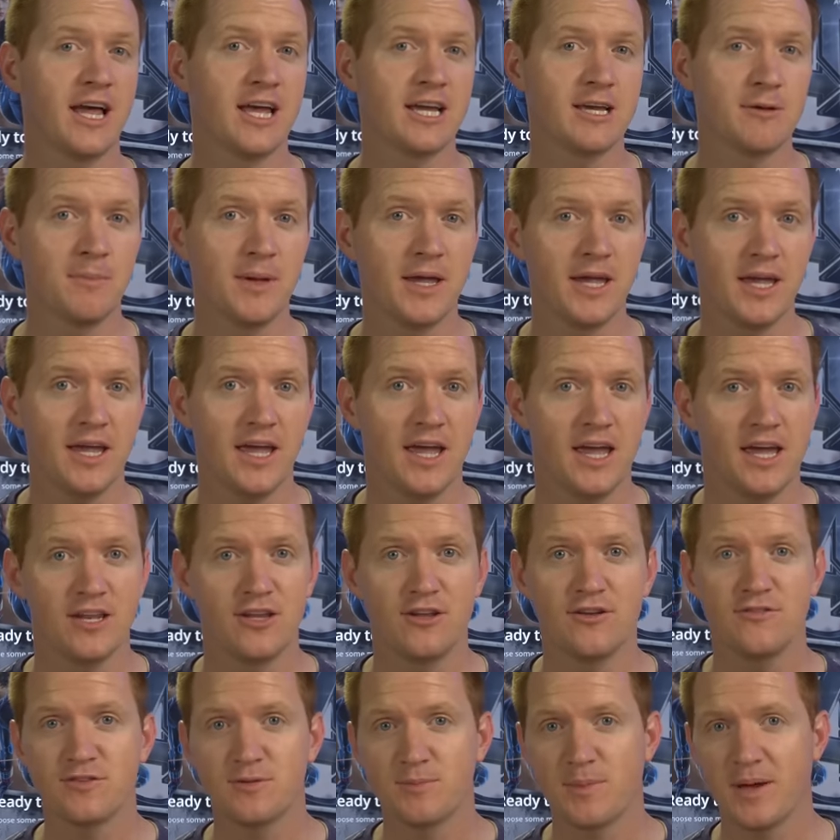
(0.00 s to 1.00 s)
like me
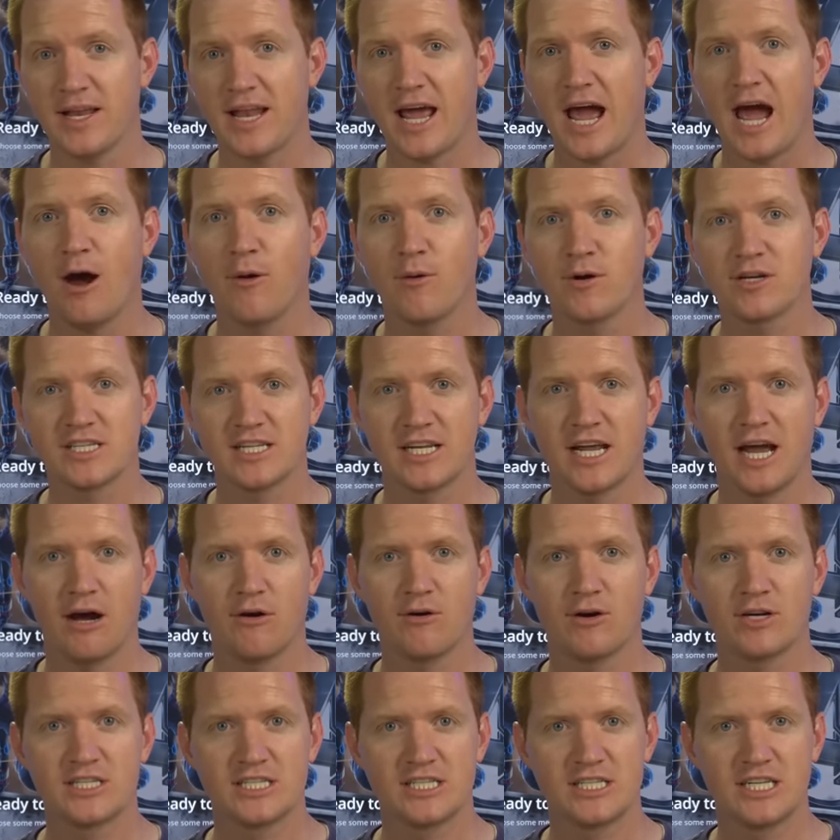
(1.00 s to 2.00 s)
and you've spent hours and
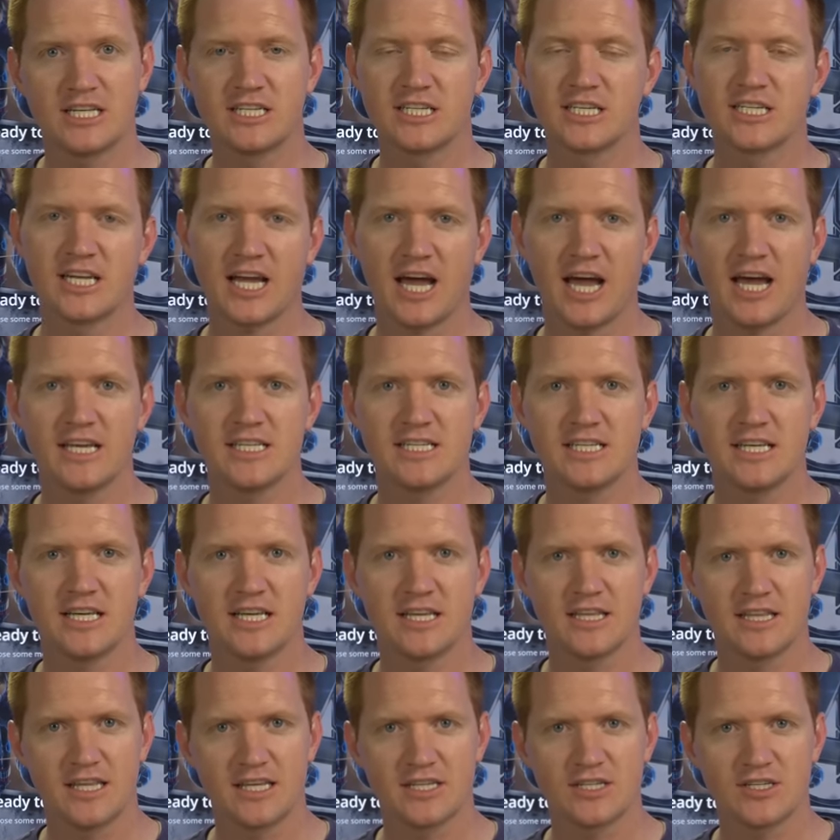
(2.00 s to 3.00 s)
hours
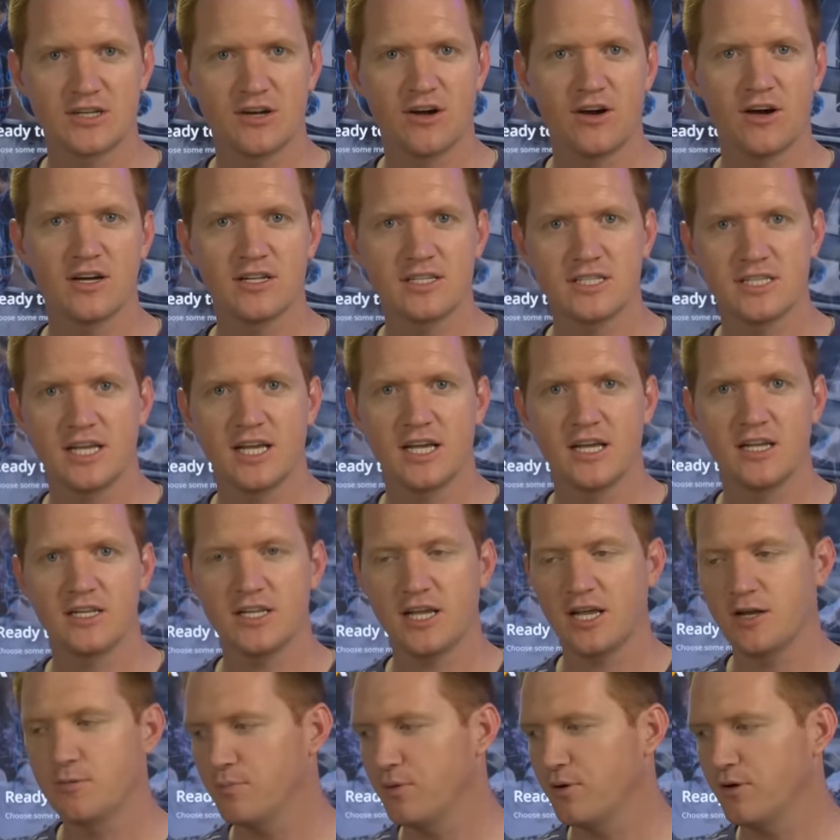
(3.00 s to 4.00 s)
digitizing this content
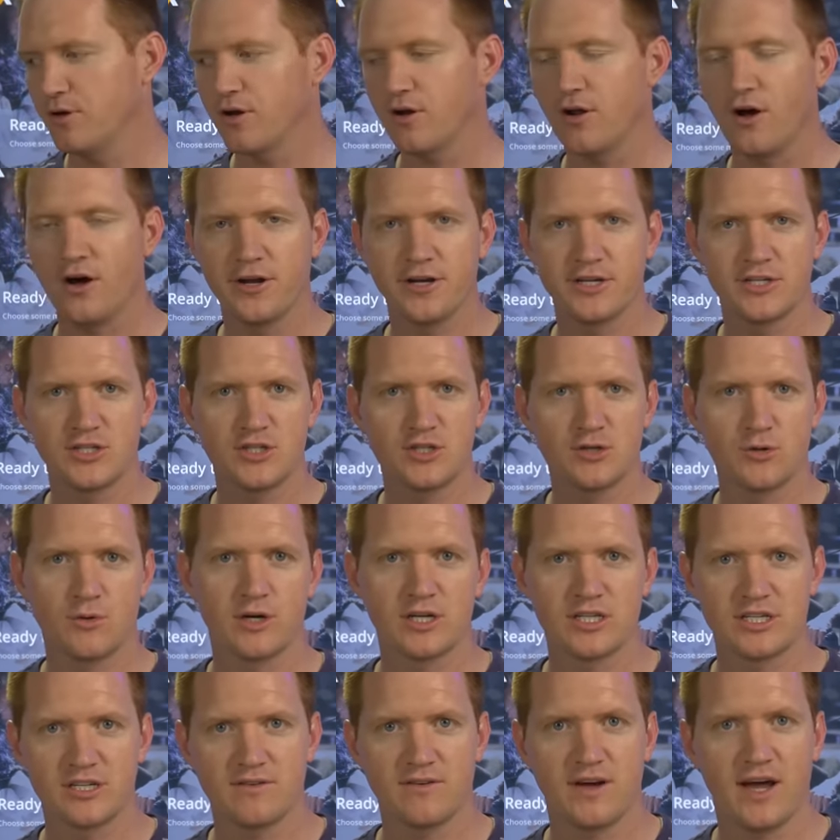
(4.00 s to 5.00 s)
and put it on a
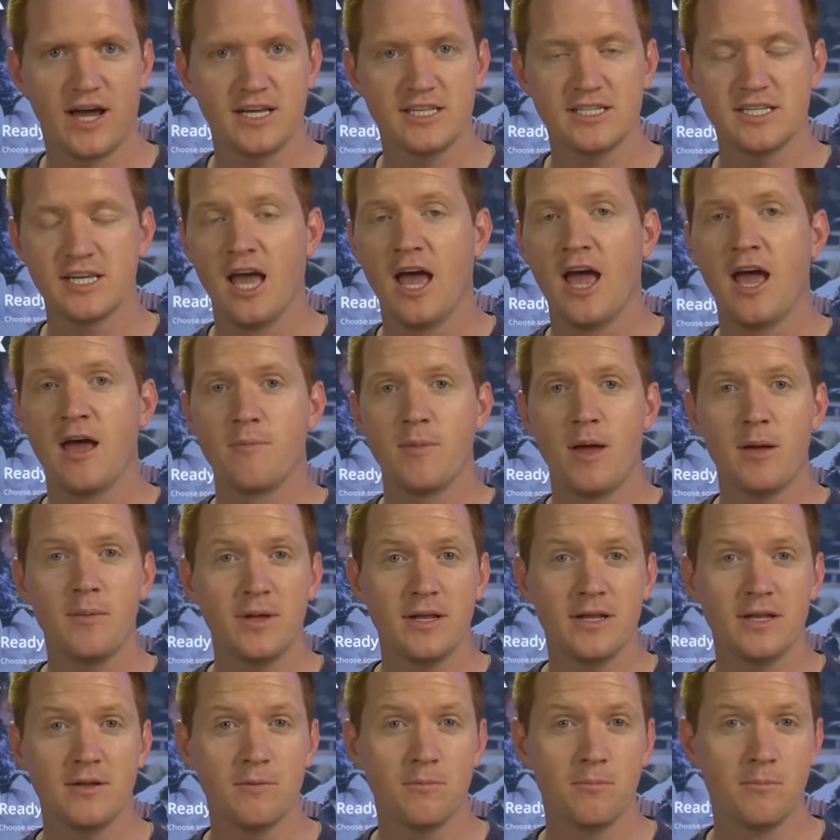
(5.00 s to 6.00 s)
storage device,
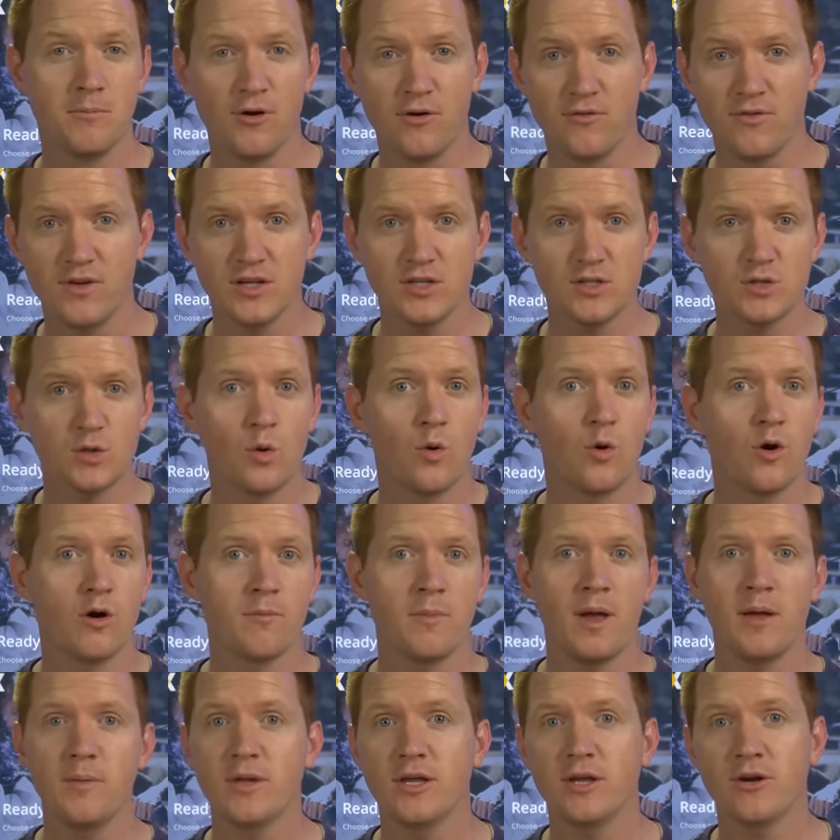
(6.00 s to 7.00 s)
maybe movies or
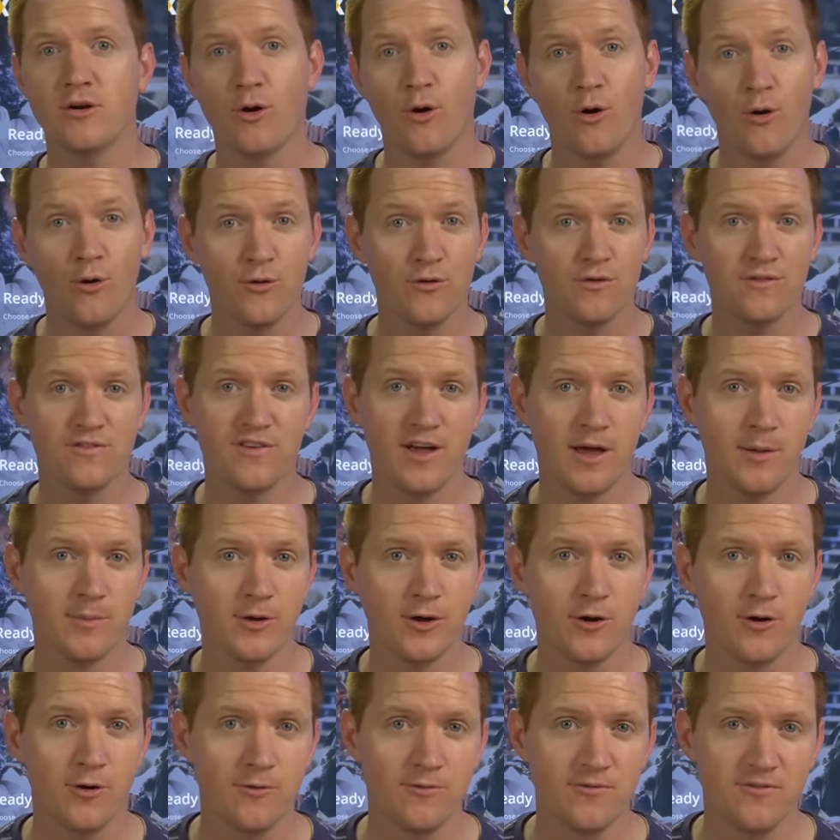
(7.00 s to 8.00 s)
maybe your own
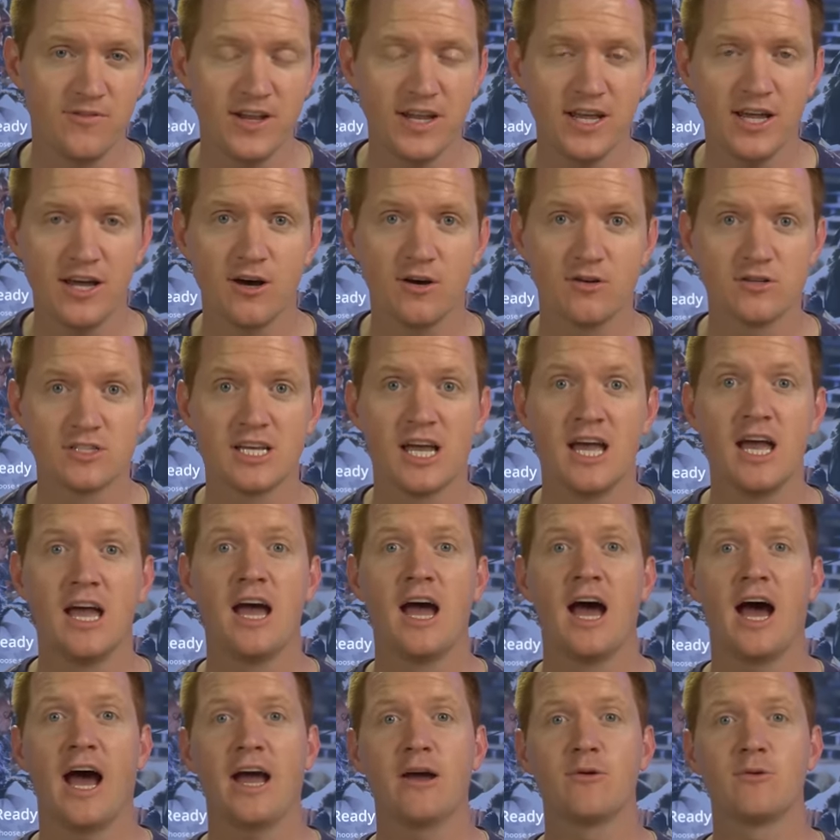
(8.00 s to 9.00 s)
family home videos,
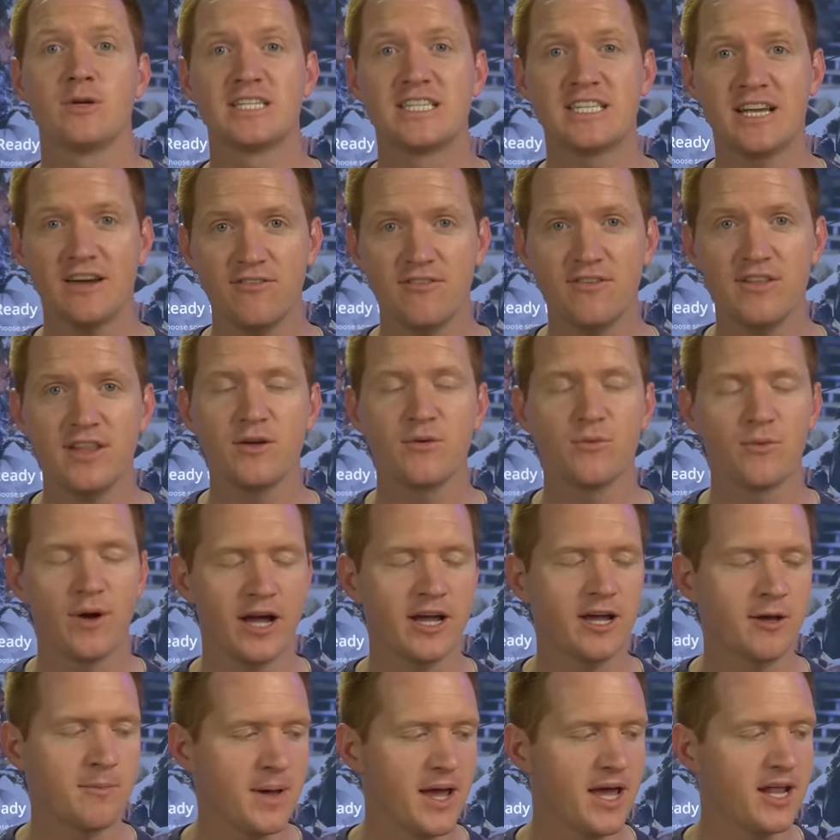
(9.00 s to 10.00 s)
I would definitely
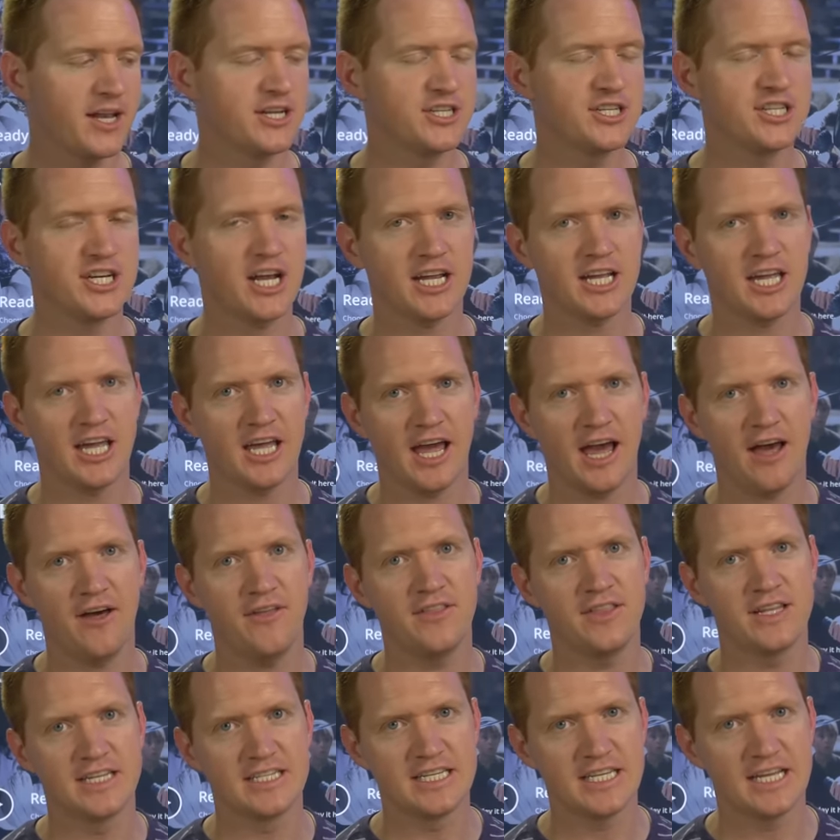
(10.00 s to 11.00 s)
recommend checking
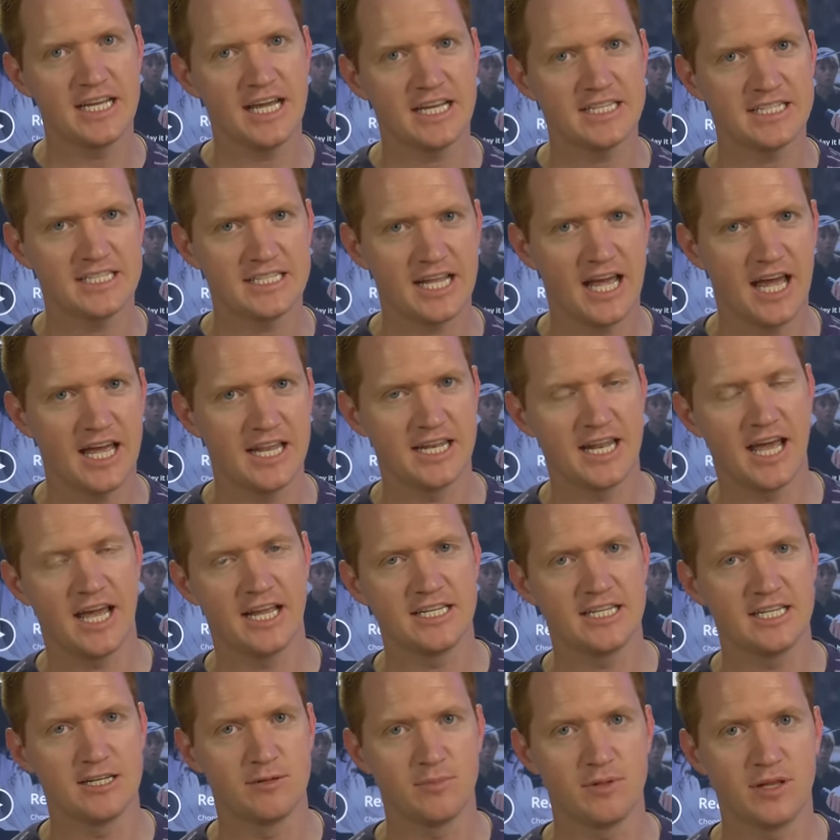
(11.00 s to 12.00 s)
out the D S ten
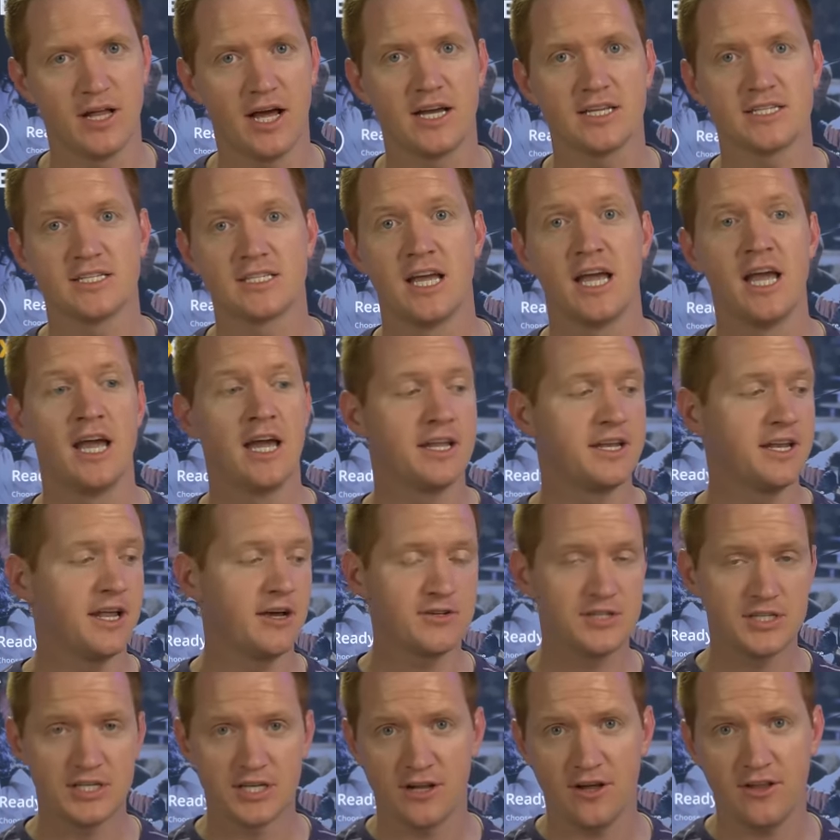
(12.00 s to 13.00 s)
nineteen plus.
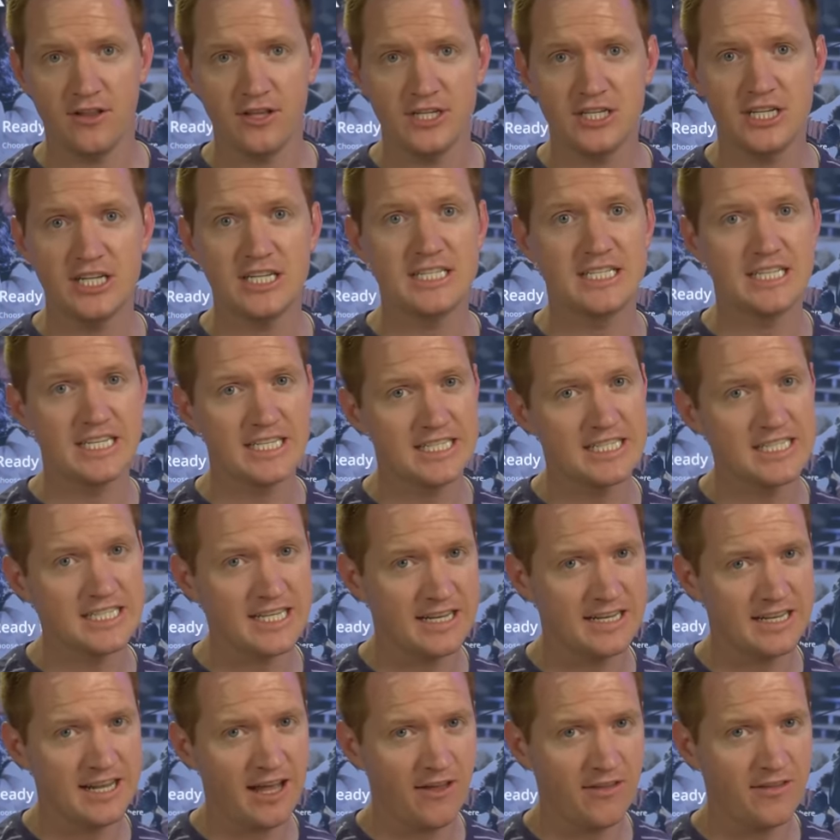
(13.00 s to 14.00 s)
Now, Synology did
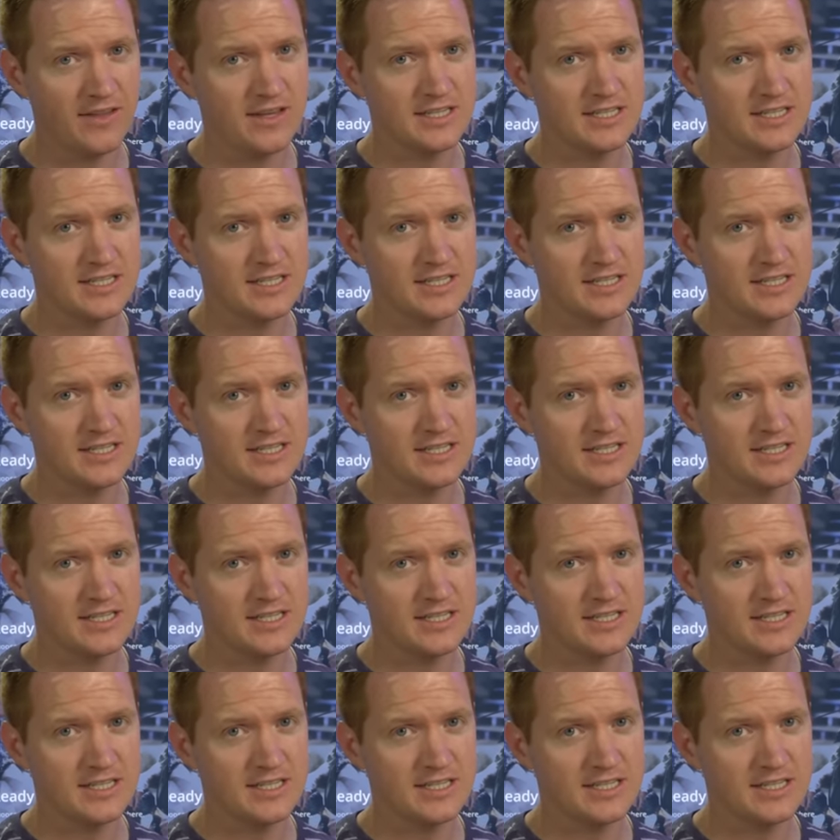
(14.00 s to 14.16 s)
send out